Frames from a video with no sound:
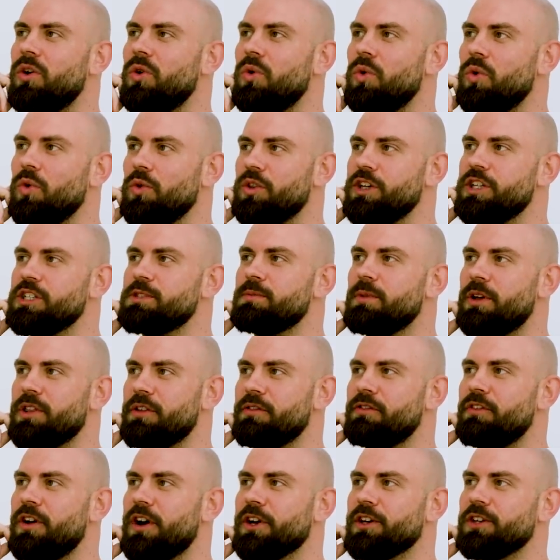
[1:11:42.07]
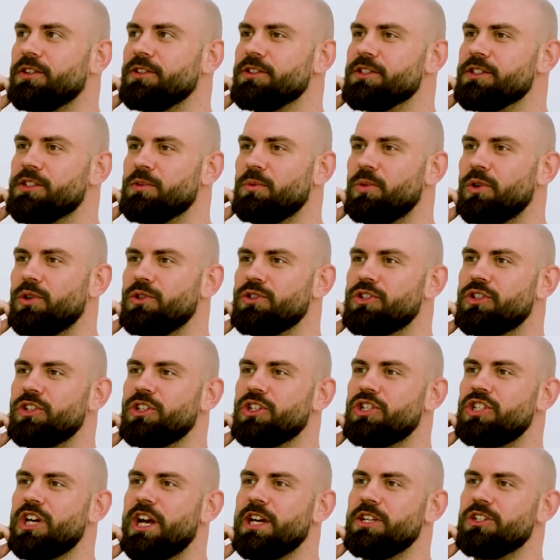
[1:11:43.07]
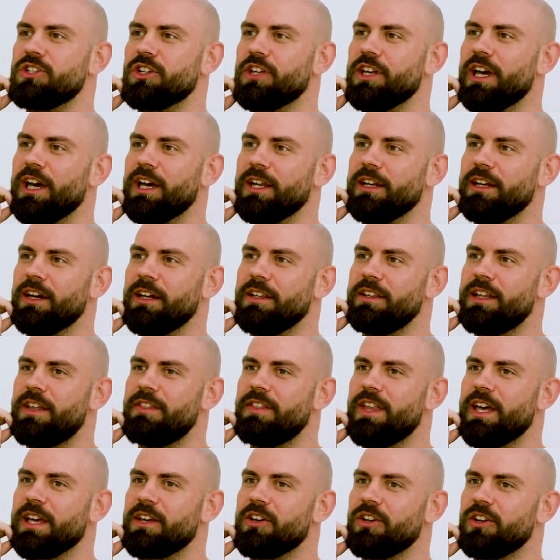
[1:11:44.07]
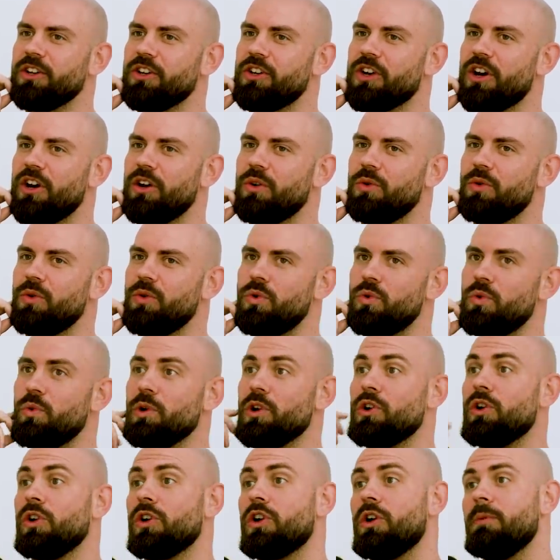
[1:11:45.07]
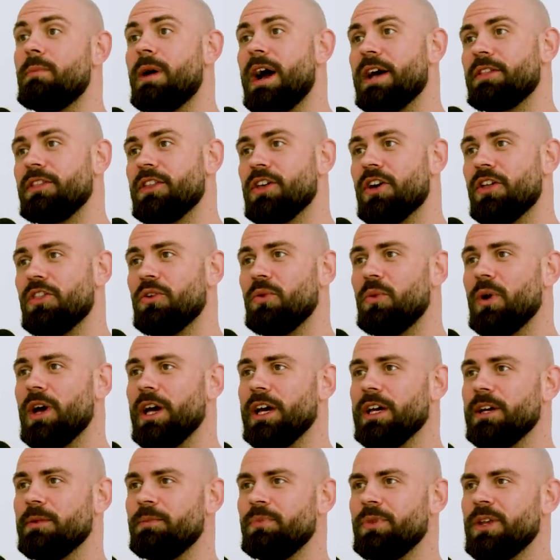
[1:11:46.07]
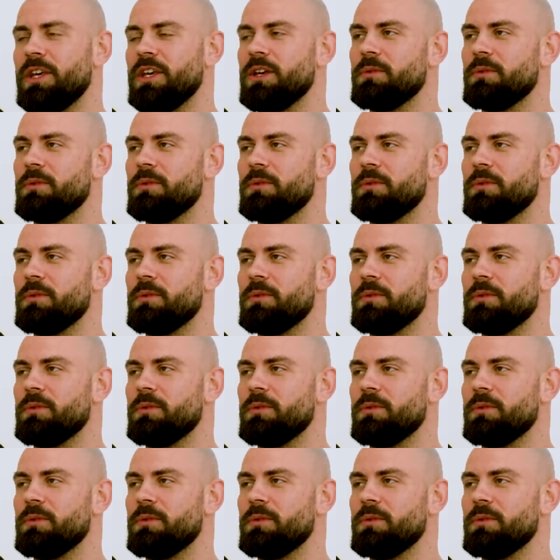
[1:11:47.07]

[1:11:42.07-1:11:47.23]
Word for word: all these motherfuckers, the world's going to change again, and then they're going to go, oh, we got to go back the other way.